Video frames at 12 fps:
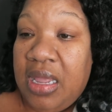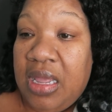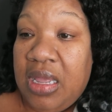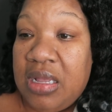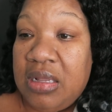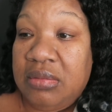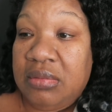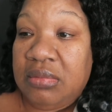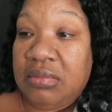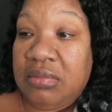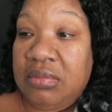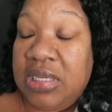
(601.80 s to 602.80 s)

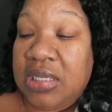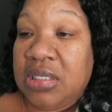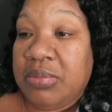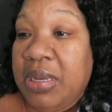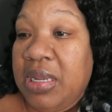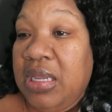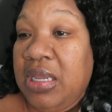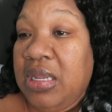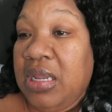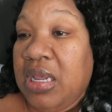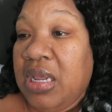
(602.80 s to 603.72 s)
And that's about it.